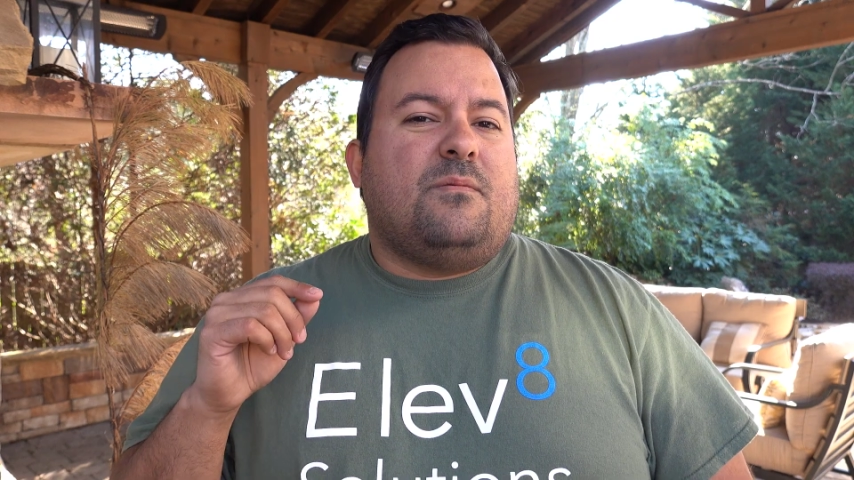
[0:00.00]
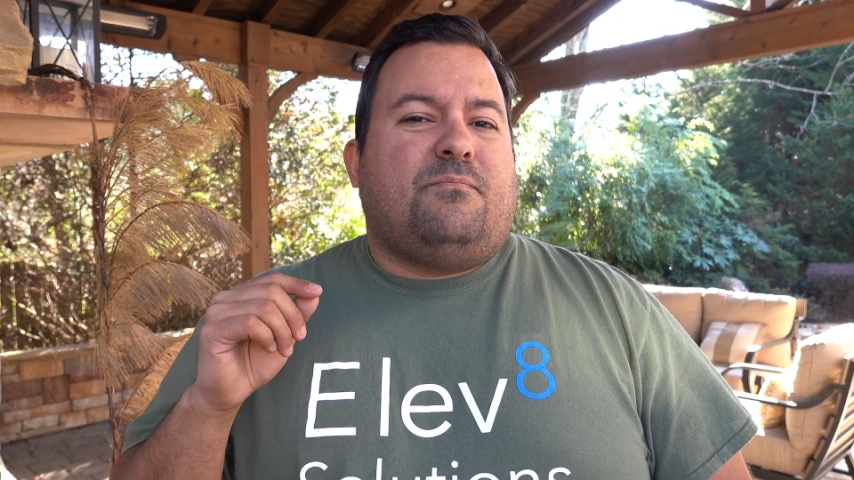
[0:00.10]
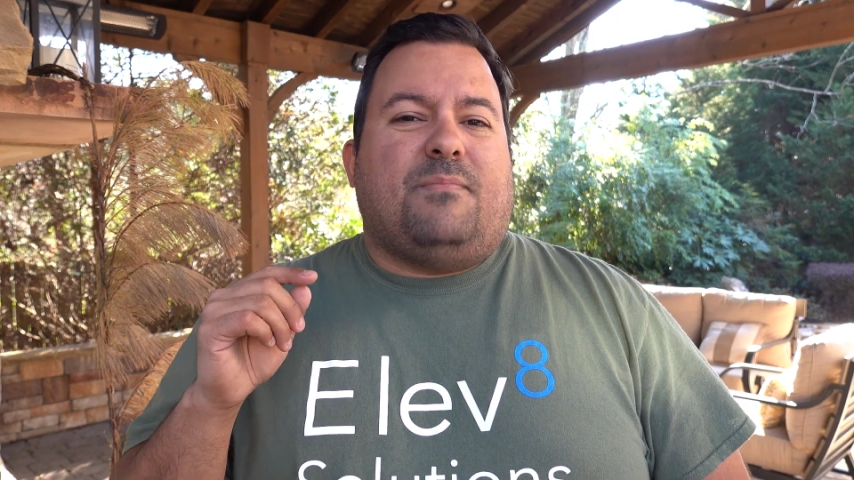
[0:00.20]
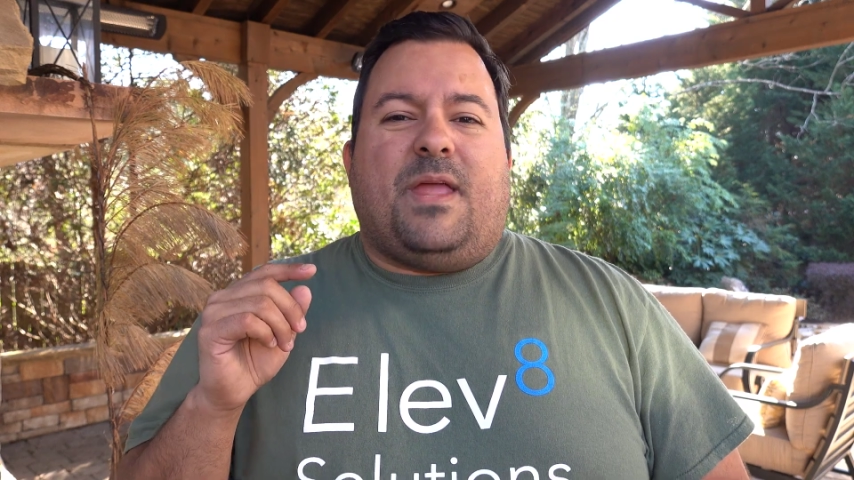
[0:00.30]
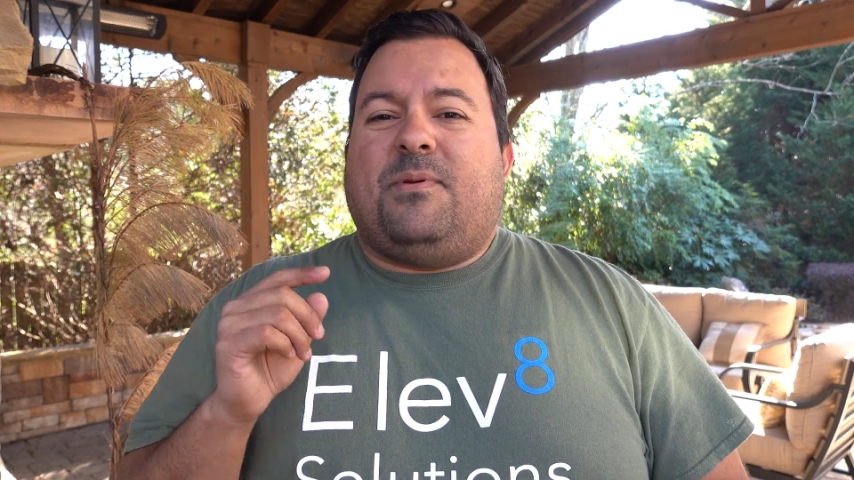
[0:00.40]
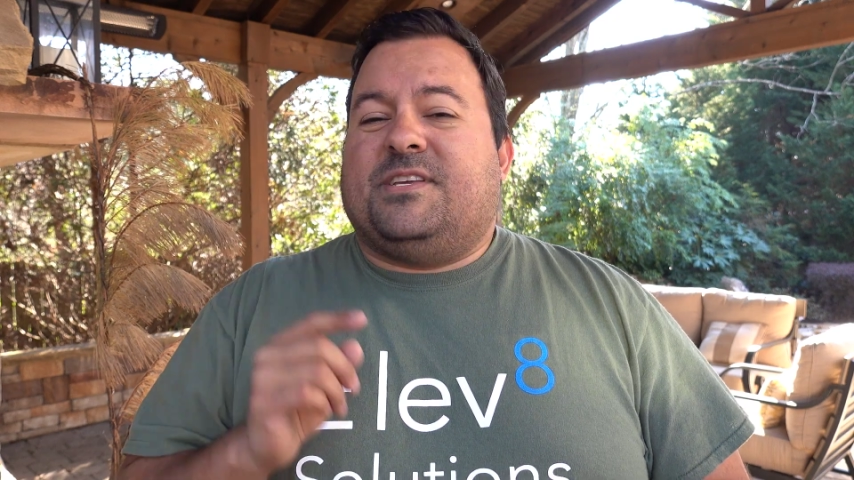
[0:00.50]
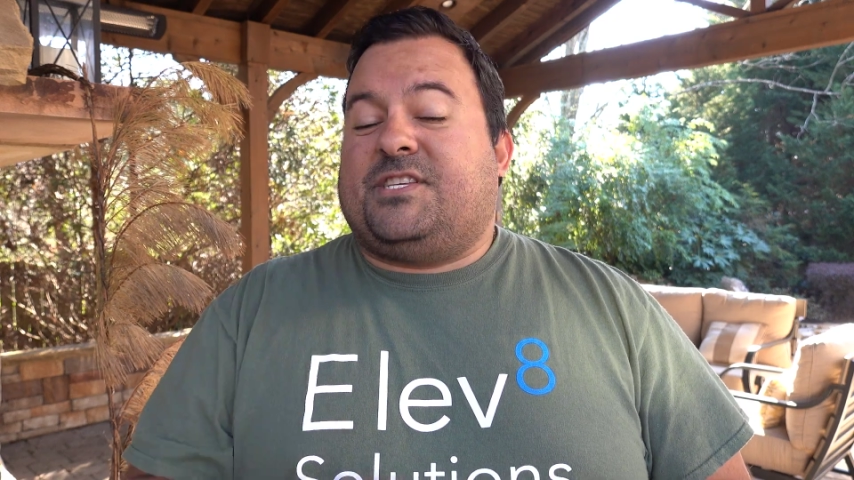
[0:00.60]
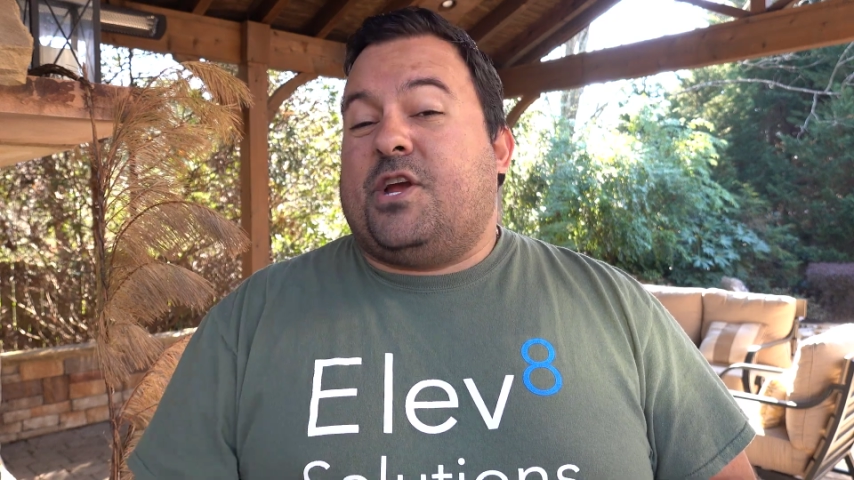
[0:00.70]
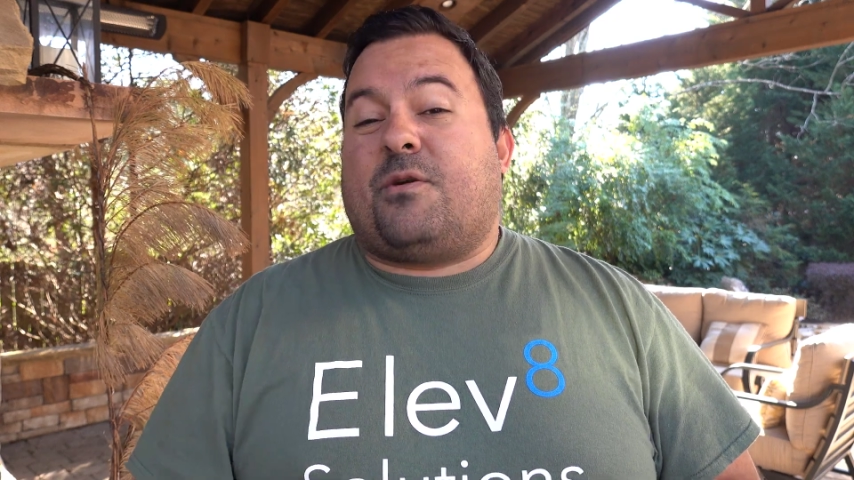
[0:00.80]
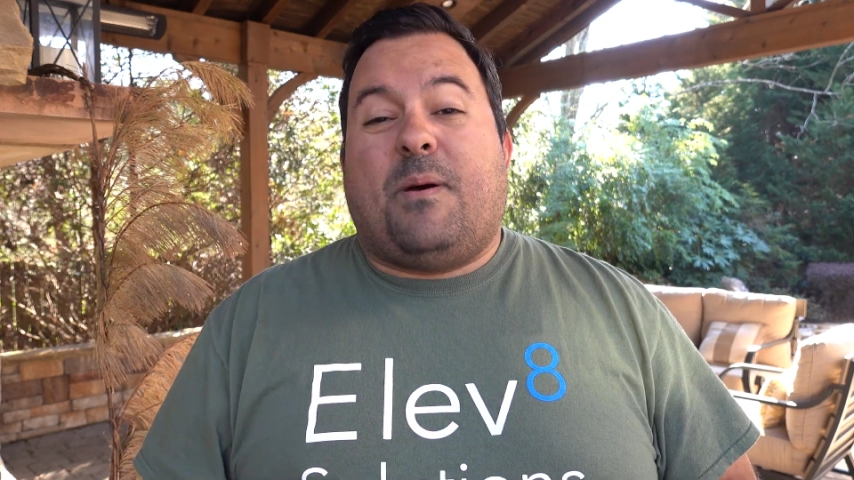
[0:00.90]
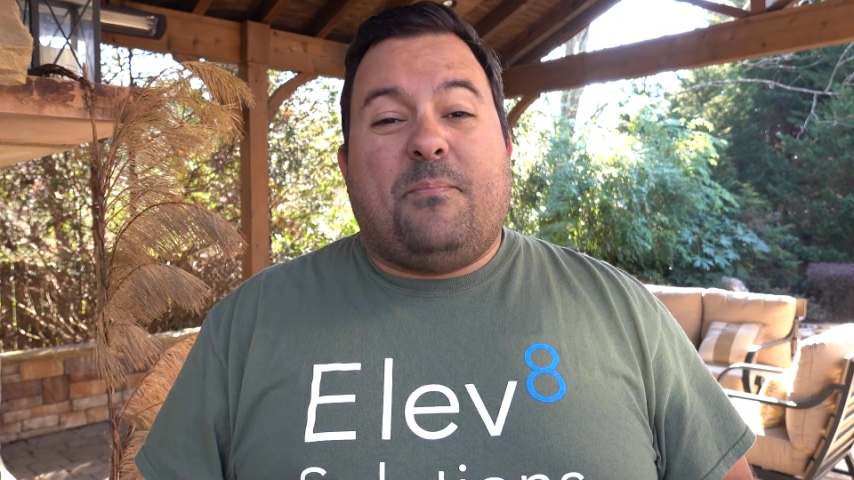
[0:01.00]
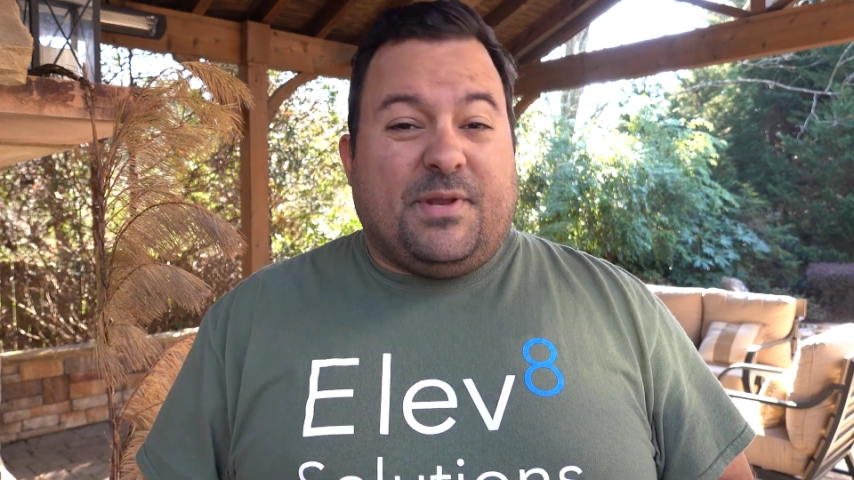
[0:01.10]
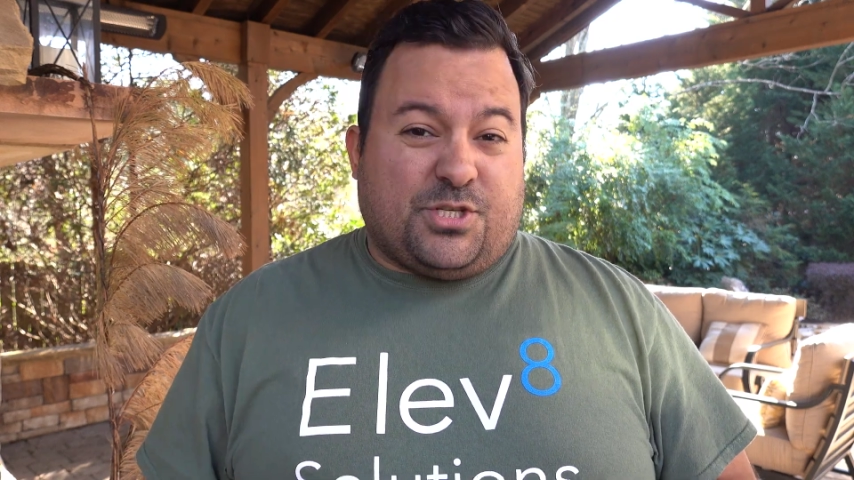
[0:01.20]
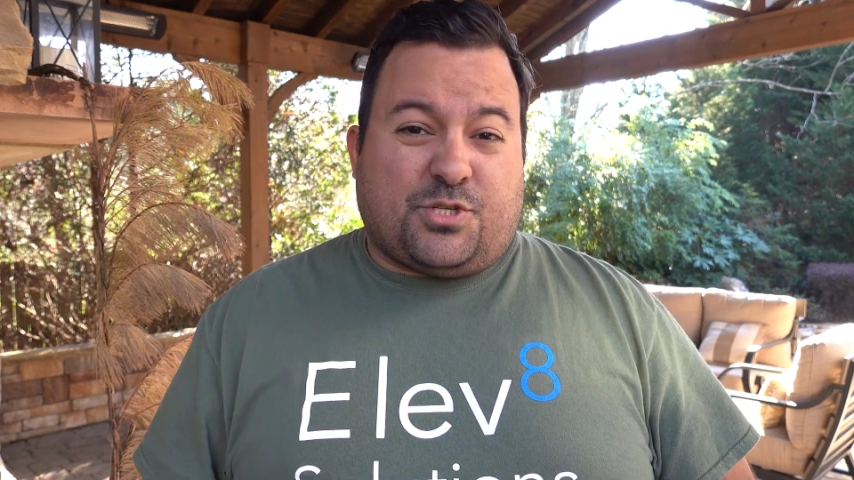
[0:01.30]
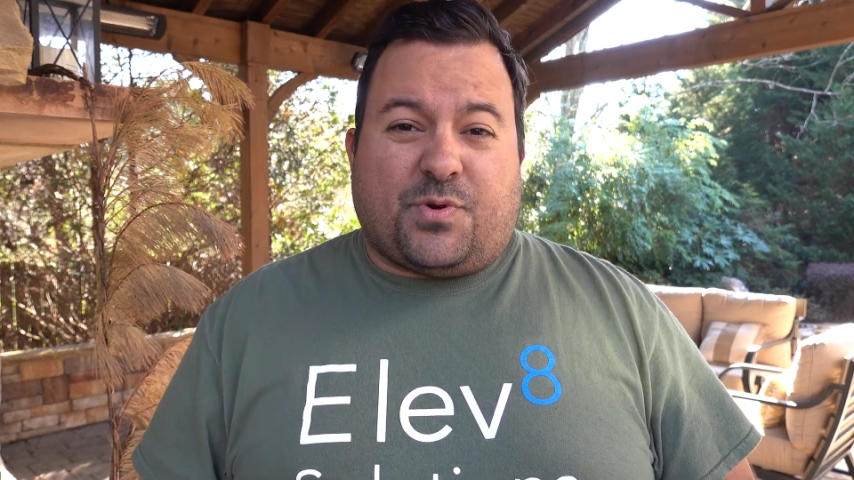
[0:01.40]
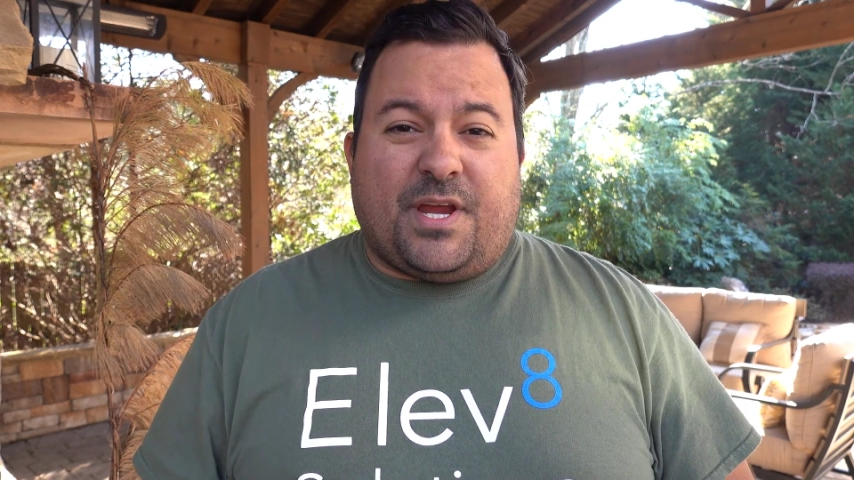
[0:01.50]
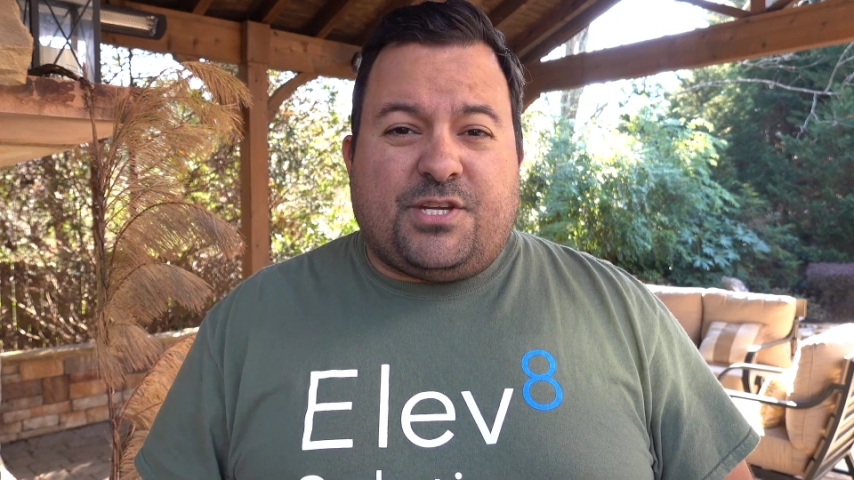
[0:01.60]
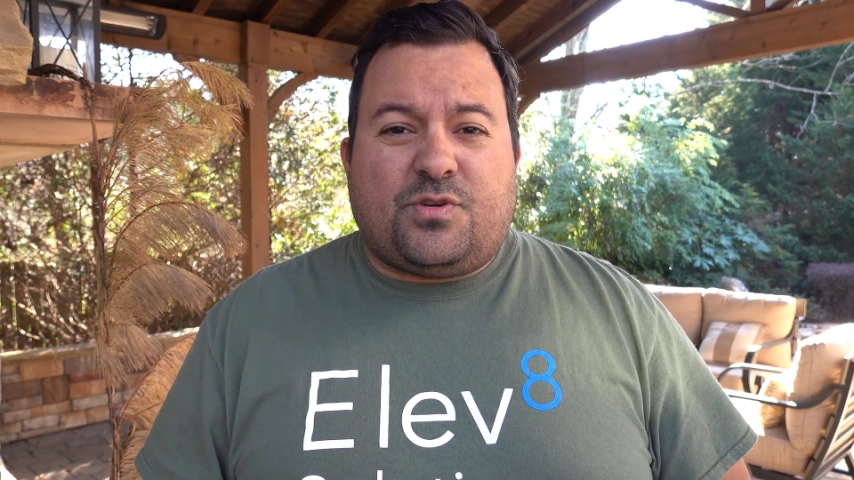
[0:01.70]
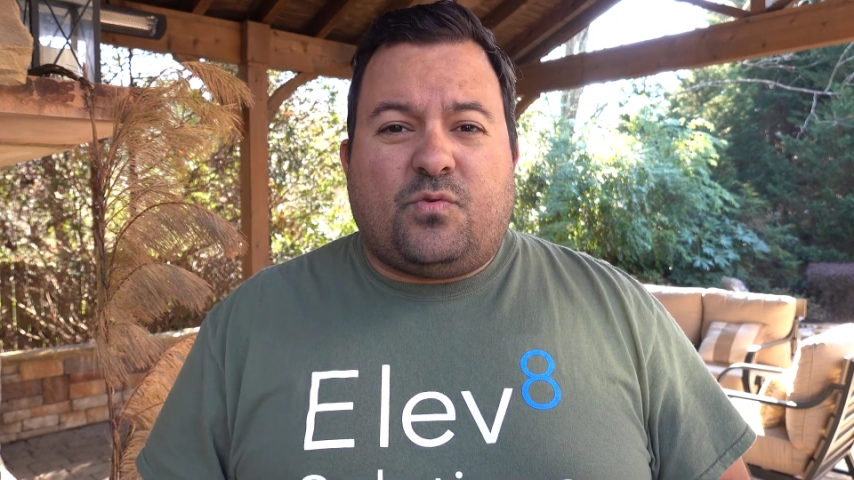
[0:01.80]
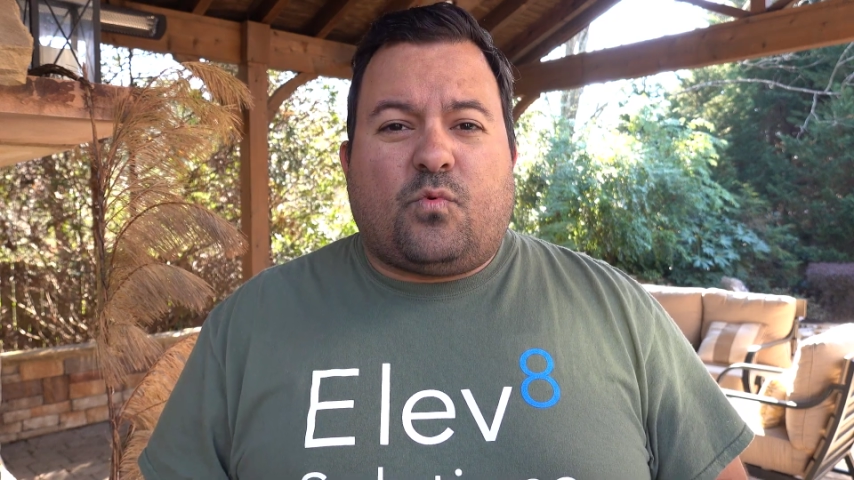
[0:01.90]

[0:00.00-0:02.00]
maybe CRM administration